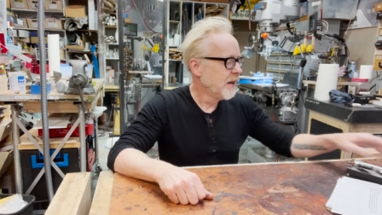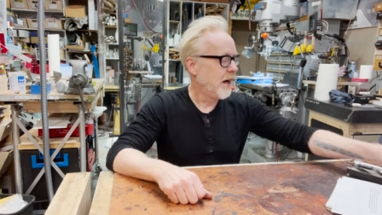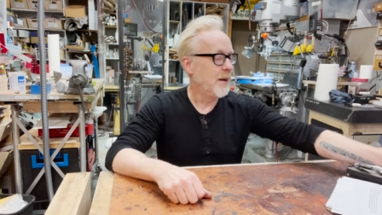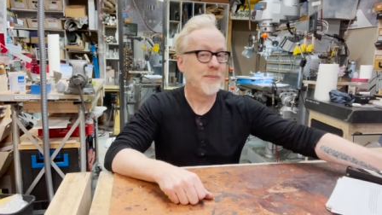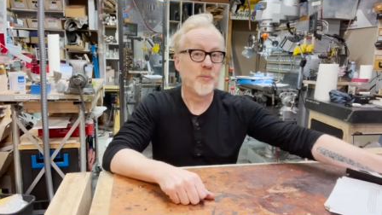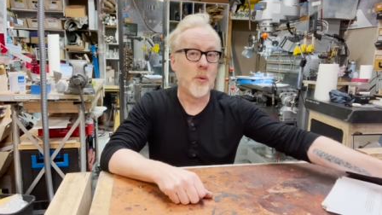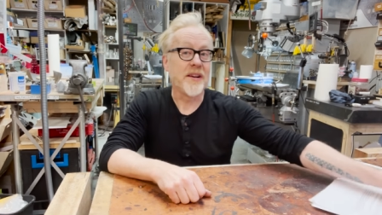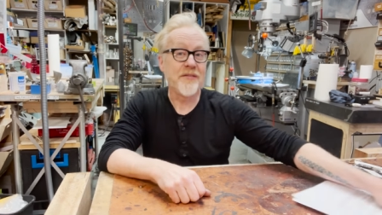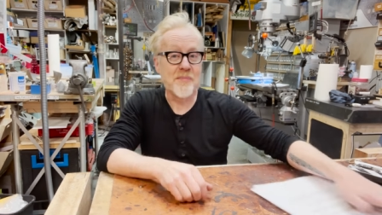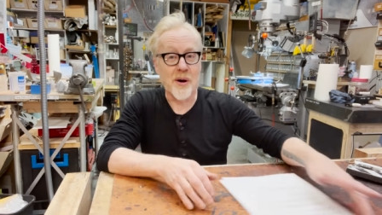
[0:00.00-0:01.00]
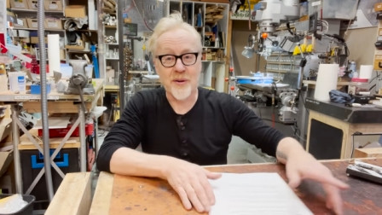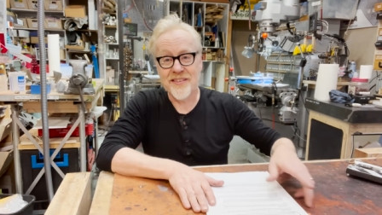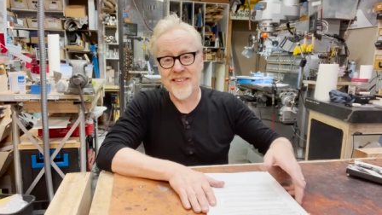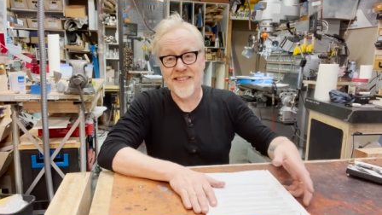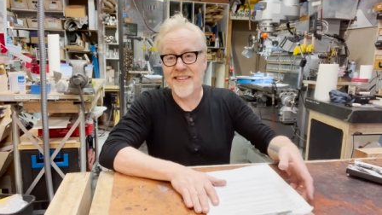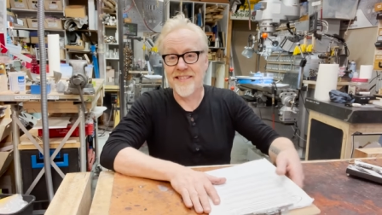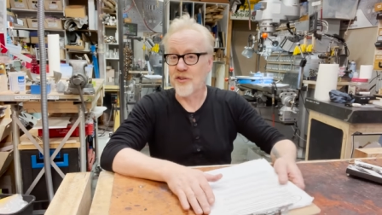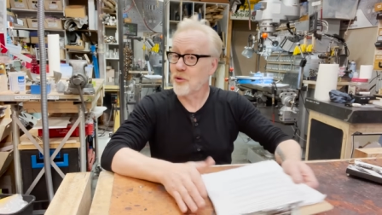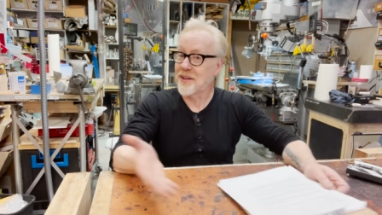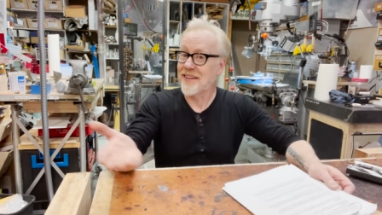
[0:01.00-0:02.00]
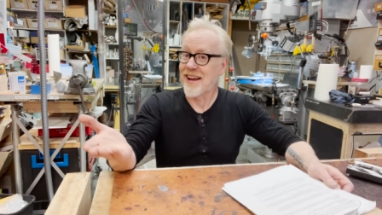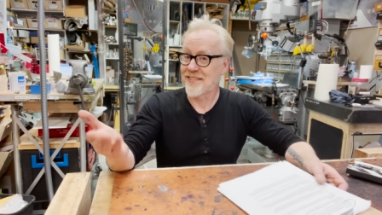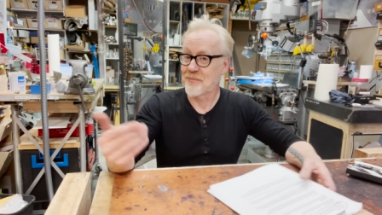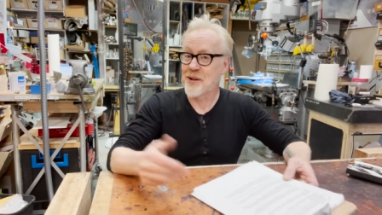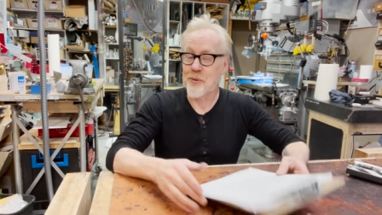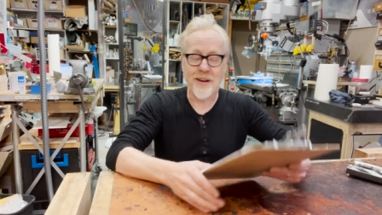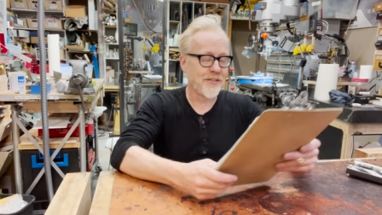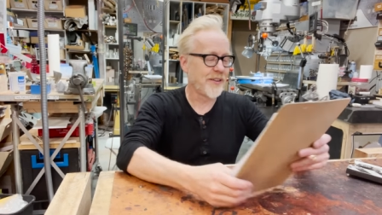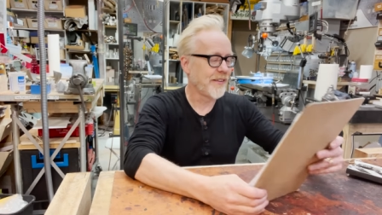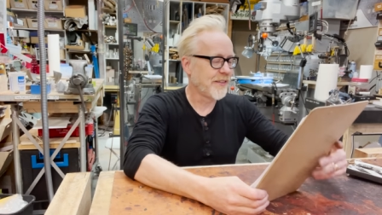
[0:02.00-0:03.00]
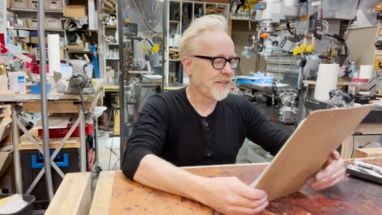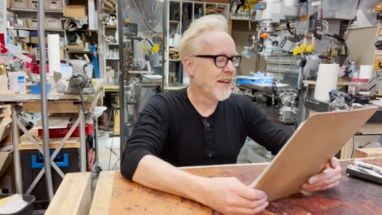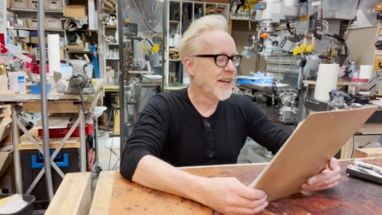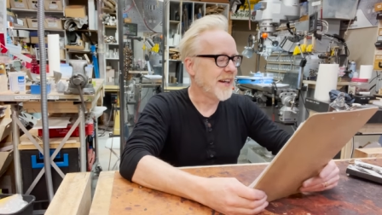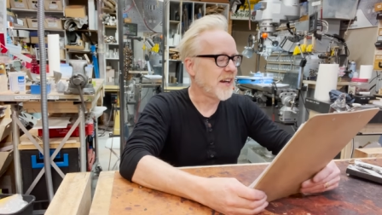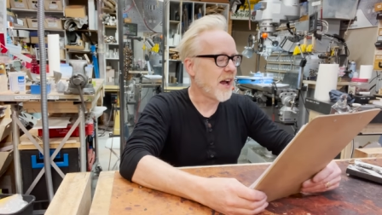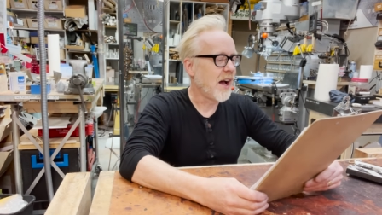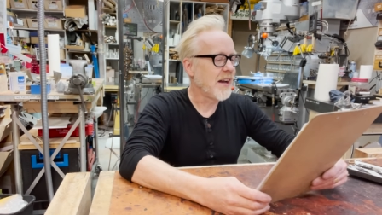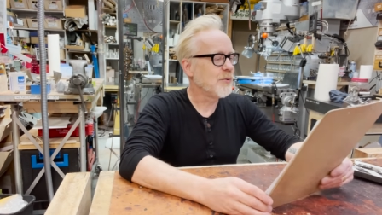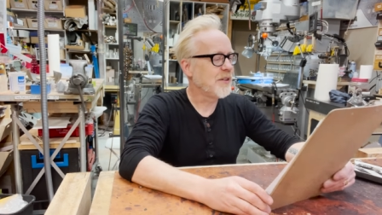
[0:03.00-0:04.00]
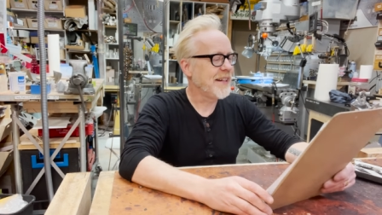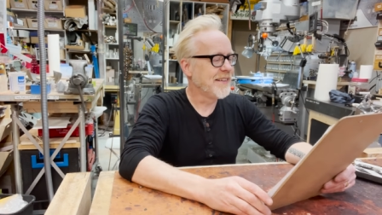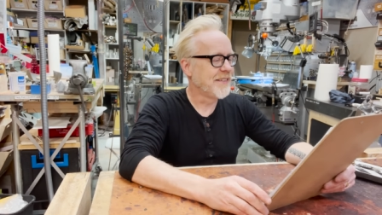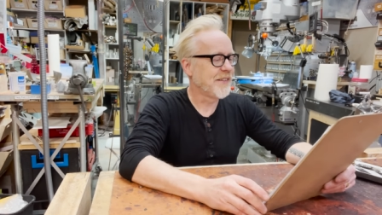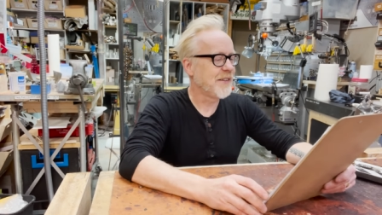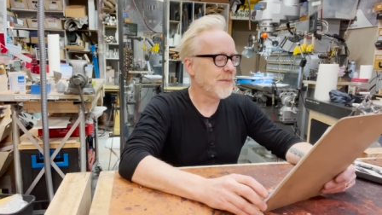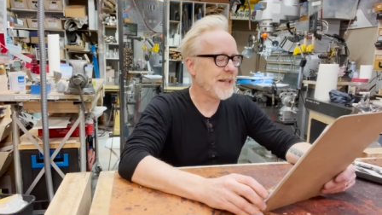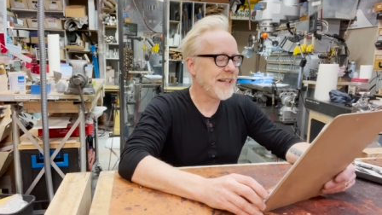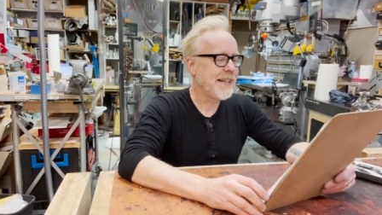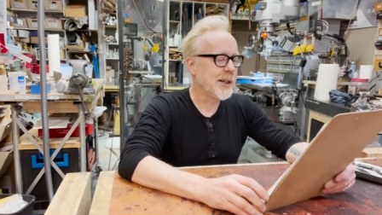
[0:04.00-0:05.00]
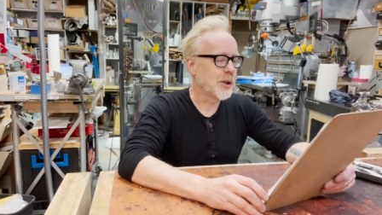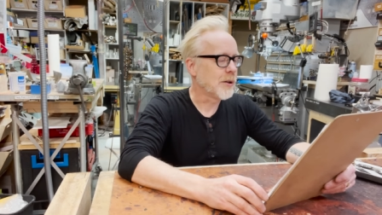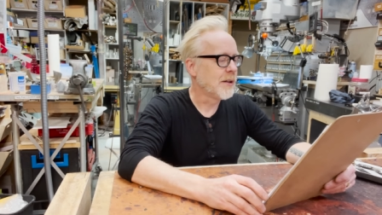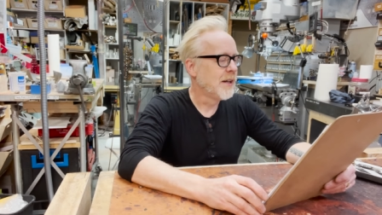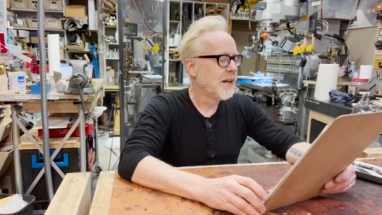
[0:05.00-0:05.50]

Um, one of the bonuses is you get to ask me questions and I will answer them here.